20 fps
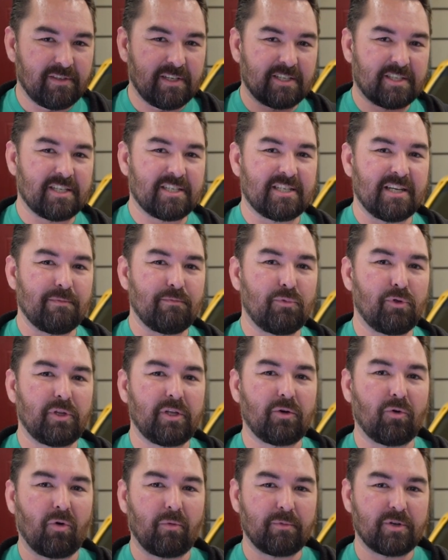
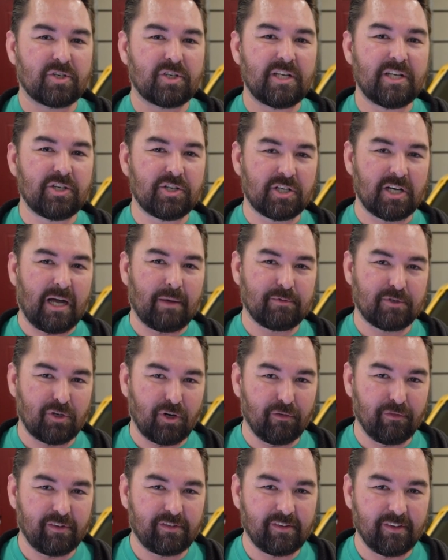disassembly or machine shop
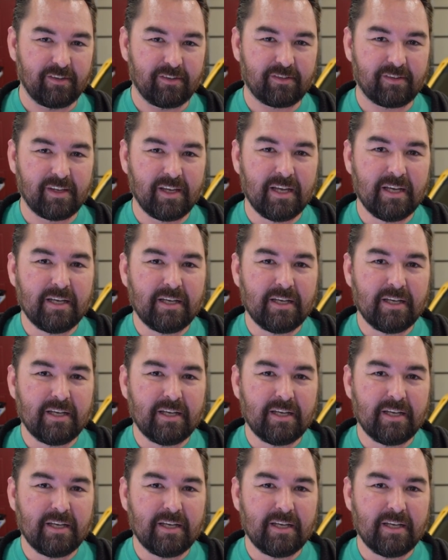services.